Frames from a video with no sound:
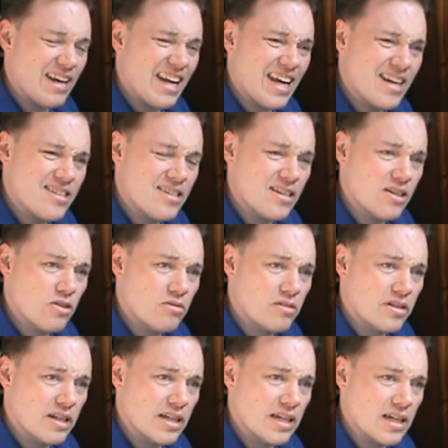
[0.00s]
nasty
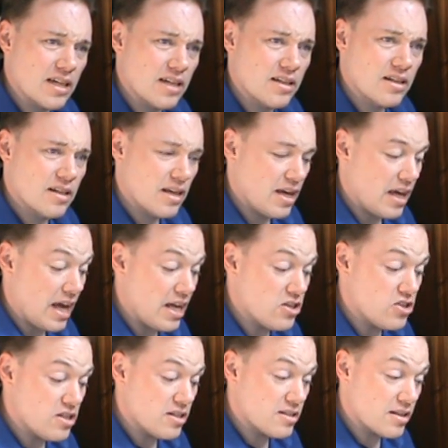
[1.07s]
chord again, and
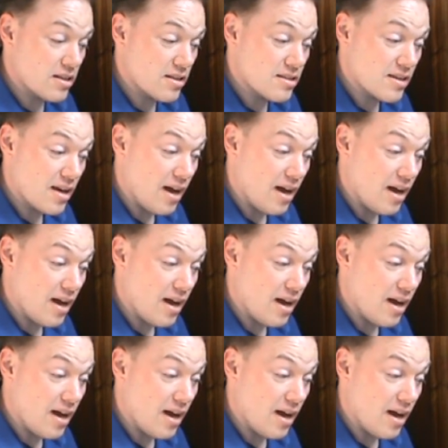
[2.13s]
she sings,